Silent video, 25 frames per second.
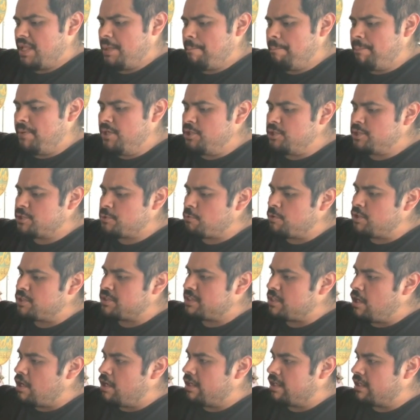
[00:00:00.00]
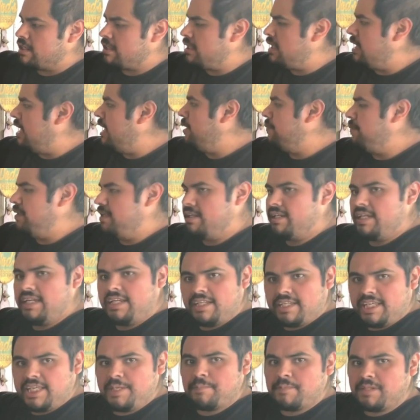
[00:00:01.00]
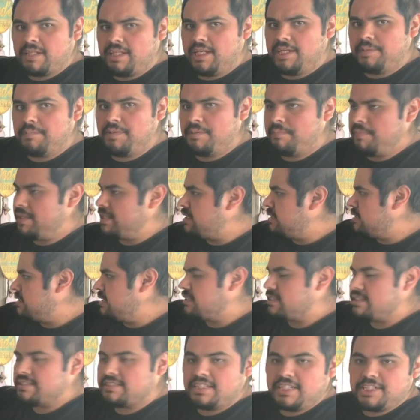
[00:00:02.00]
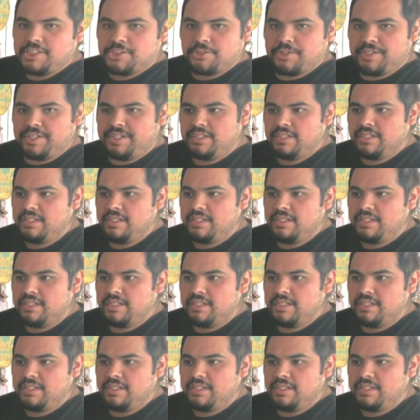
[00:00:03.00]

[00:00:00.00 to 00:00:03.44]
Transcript: boost will start climbing and keep climbing because it's a Sentry.